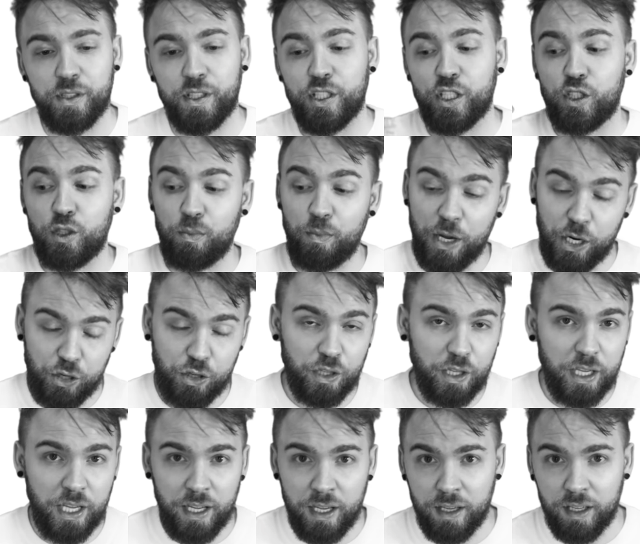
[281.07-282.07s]

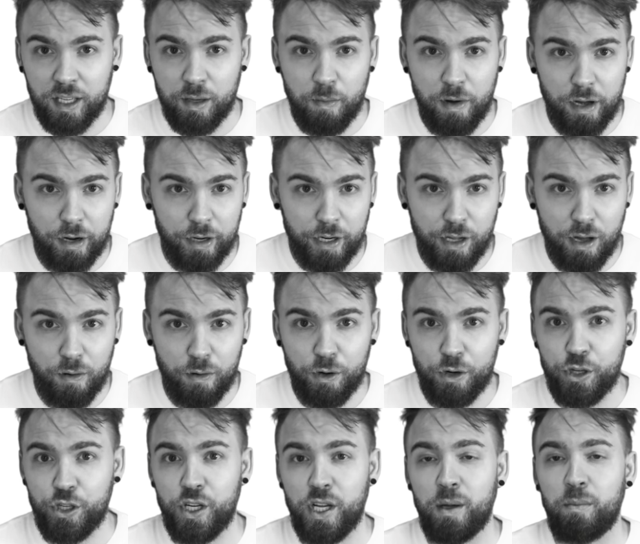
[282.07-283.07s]
especially commodity
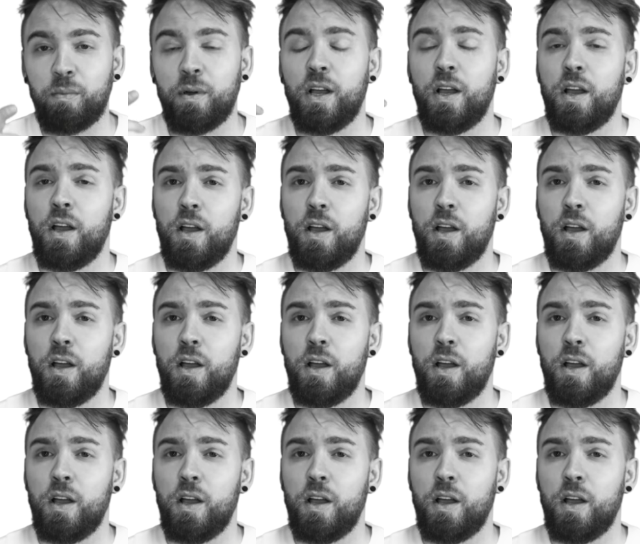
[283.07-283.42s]
ownership,